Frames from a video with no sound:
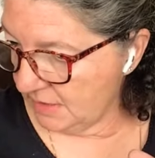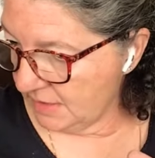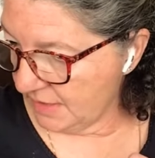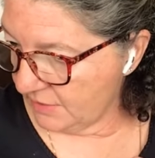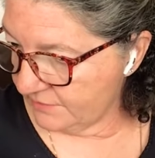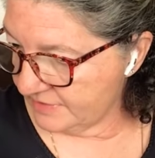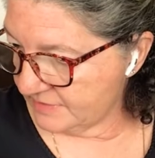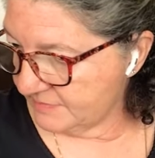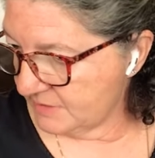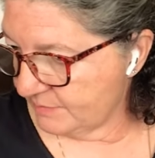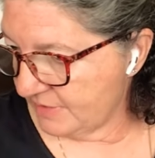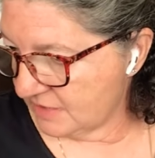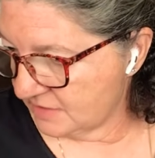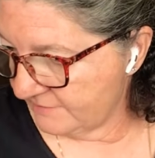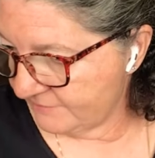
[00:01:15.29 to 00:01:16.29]
a Christmas
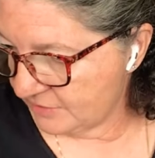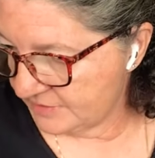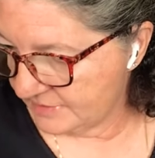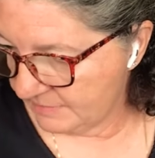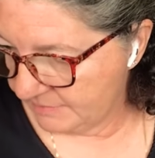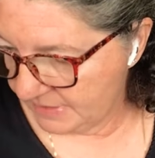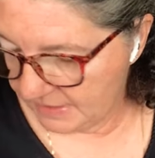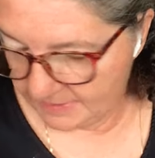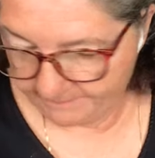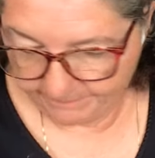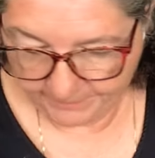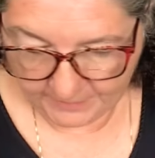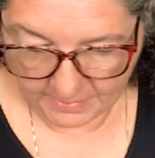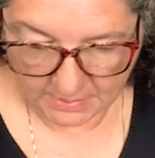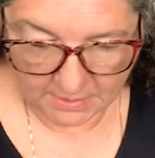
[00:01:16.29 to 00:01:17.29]
present for somebody.
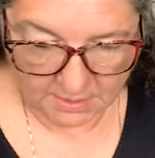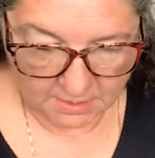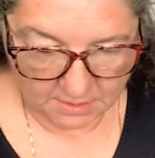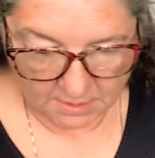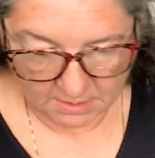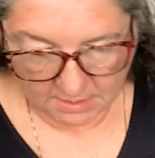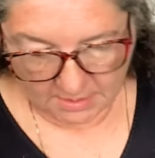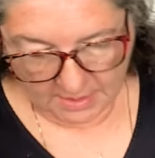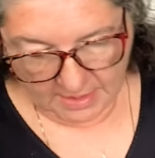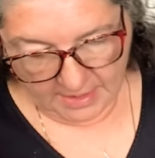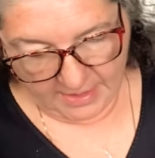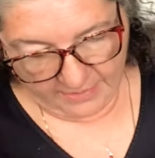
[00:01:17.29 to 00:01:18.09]
I